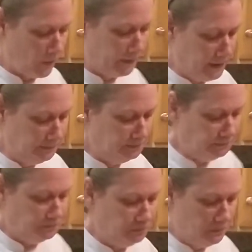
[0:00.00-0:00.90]
Okay?
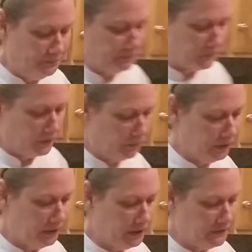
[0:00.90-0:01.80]

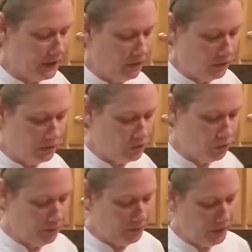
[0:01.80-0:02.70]
We're going to get that all
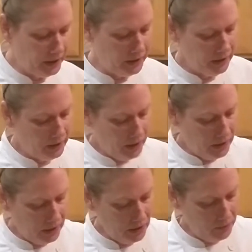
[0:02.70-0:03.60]
incorporated,
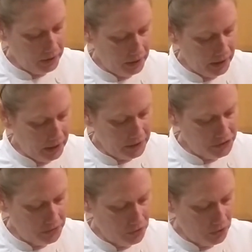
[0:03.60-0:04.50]
and we're going to add
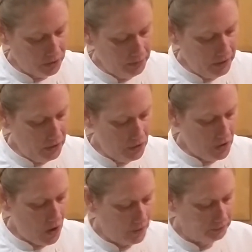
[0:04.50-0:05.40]
some more
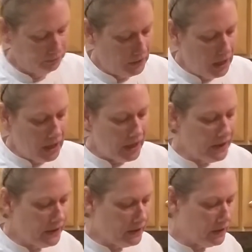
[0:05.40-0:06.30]
milk.
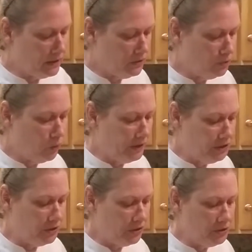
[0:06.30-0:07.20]
And when
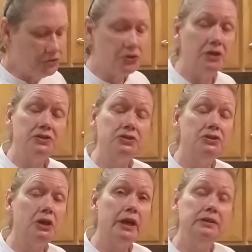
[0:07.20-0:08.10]
you know your sauce is
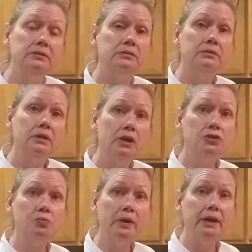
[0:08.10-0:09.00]
done,
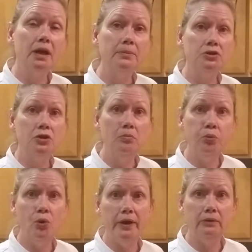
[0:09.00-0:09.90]
is when it comes to a
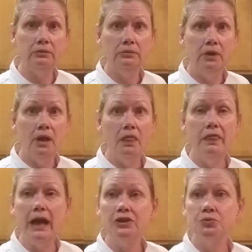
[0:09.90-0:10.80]
boil.
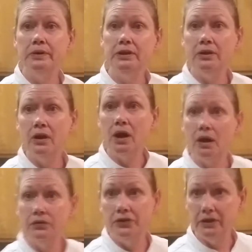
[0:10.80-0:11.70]
That's when you know
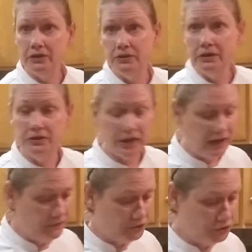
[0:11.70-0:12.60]
how thick you need to
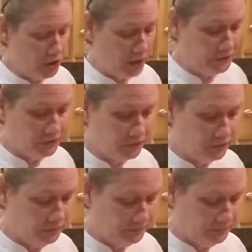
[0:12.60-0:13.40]
have your sauce.